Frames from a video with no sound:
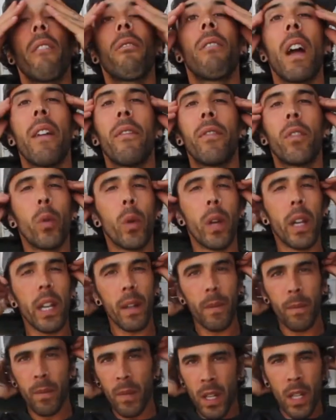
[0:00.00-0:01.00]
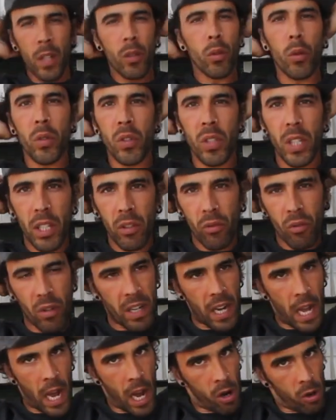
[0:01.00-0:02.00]
arrived to Sintra
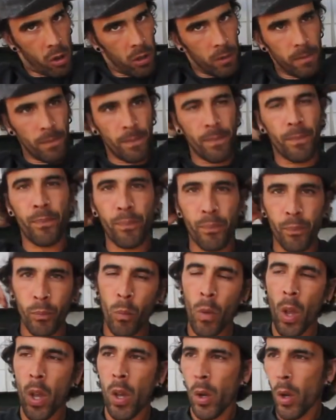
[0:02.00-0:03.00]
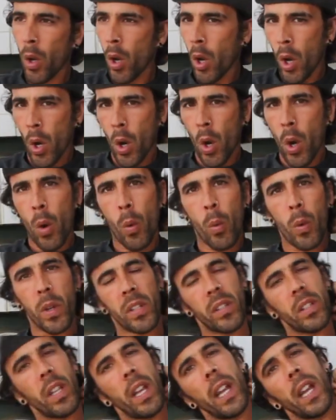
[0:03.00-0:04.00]
now. We're
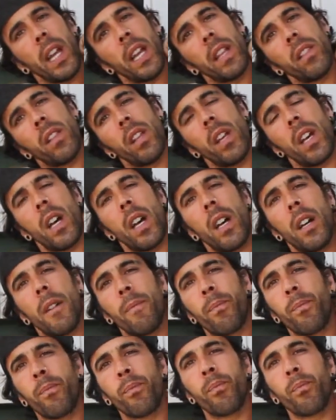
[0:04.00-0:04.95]
staying at the